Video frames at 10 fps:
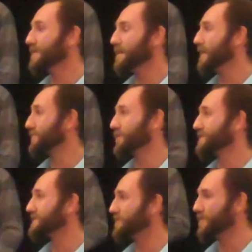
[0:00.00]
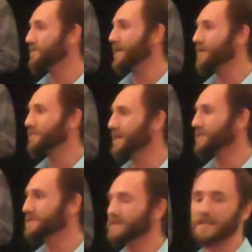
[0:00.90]
of course, you know, the
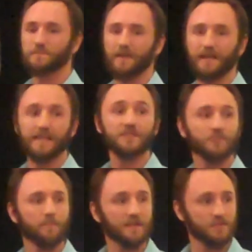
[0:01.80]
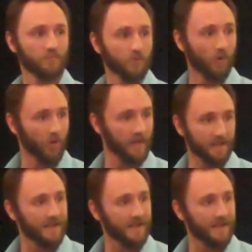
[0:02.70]
firefighters. You guys played an instrumental role in